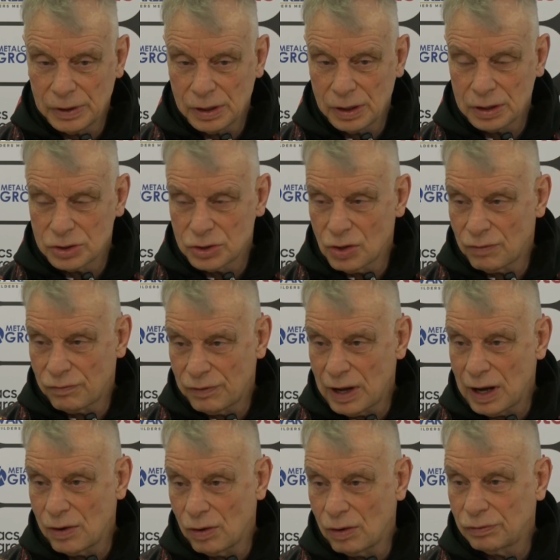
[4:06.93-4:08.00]
he's not
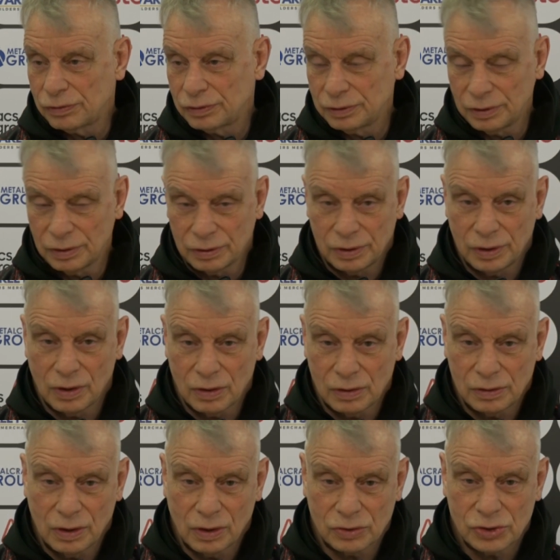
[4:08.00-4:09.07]
far off.
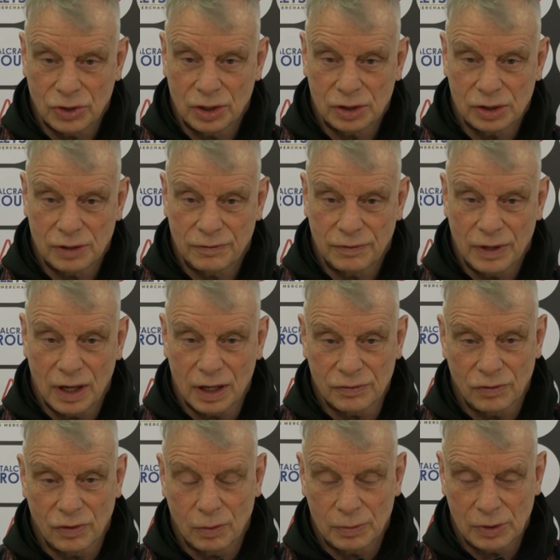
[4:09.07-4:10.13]
The alternative with that is
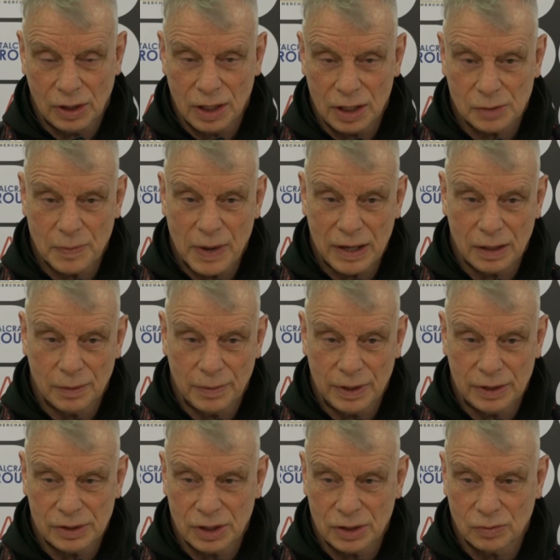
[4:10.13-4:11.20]
Roman kicks back at me
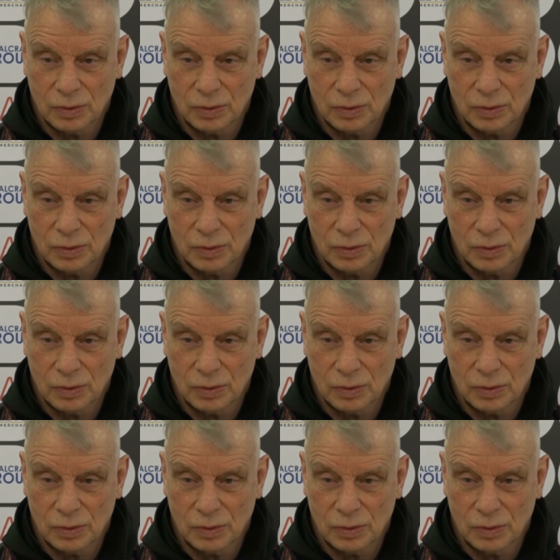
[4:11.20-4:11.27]
and says,